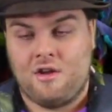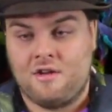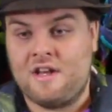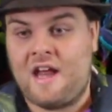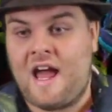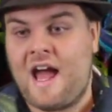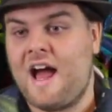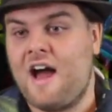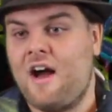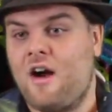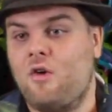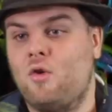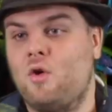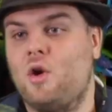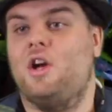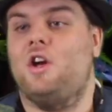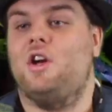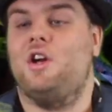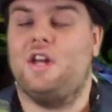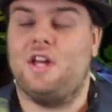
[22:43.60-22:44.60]
Now,
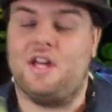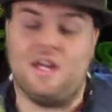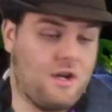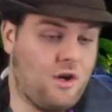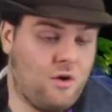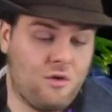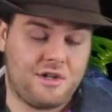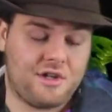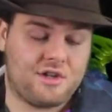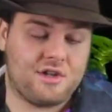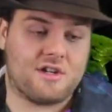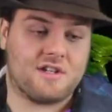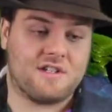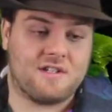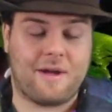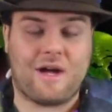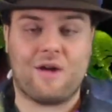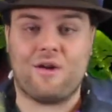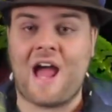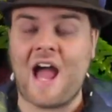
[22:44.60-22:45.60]
it only took us
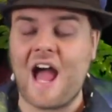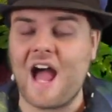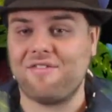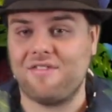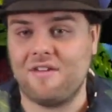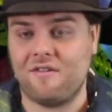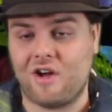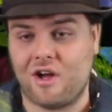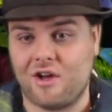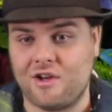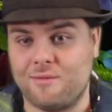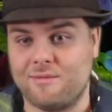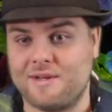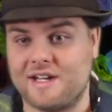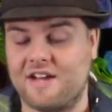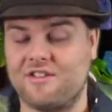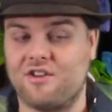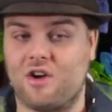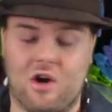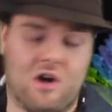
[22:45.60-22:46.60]
about half a volume to
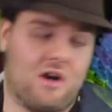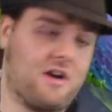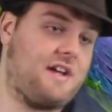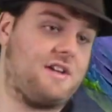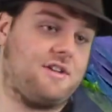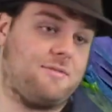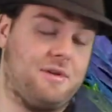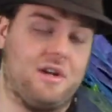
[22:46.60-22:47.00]
get to Argus,